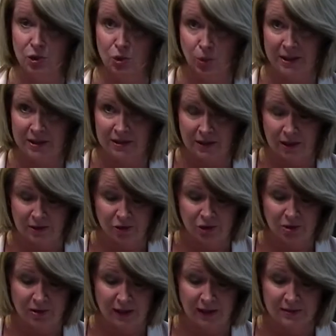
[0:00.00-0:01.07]
20, in
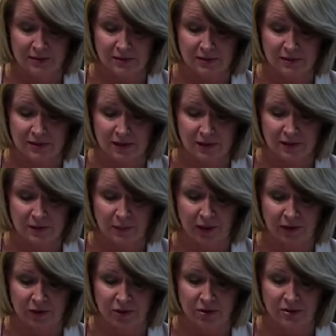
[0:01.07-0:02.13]
2006 by
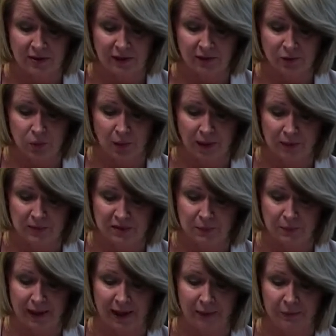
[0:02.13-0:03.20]
the New South Wales
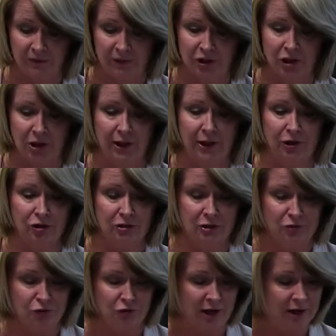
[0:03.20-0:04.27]
Department of Education
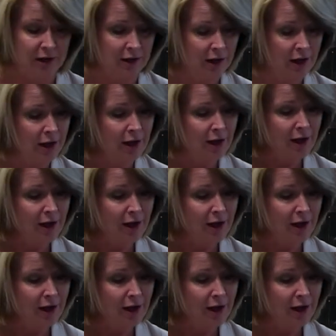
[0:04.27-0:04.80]
and Training.